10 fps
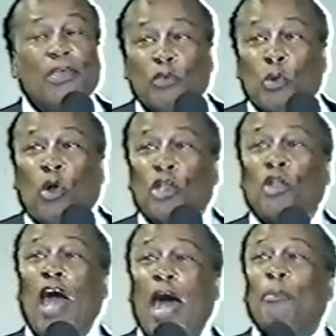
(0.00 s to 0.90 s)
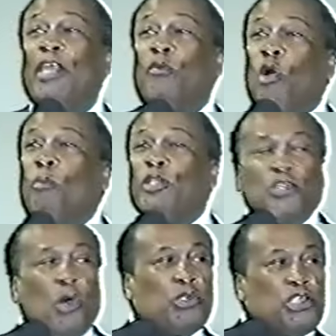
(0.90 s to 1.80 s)
If You want to know how many Roman
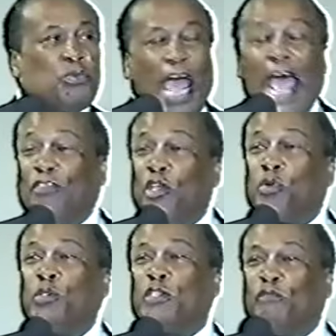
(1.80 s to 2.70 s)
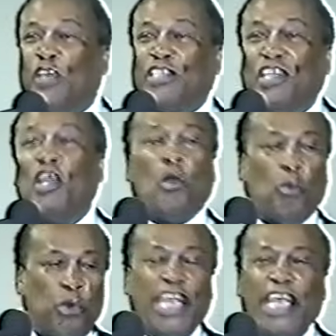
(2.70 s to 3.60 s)
soldiers were at the crucifixion?
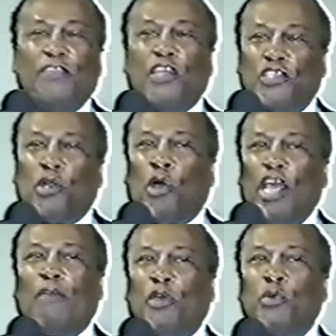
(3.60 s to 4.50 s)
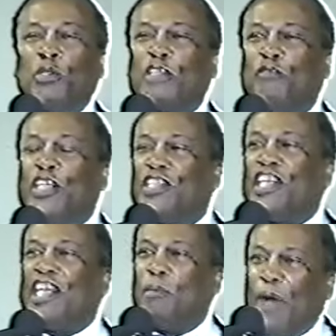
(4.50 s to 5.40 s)
Read the story of the
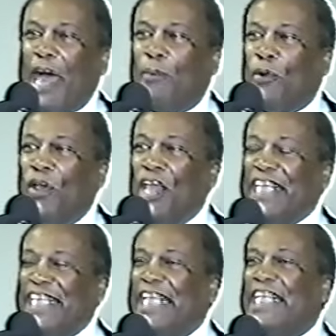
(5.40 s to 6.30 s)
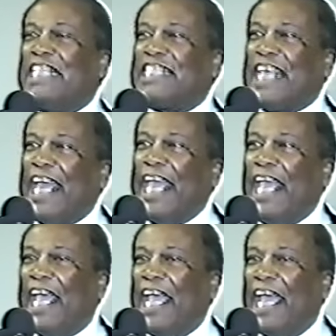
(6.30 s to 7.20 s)
crucifixion in the Bible. Didn't it say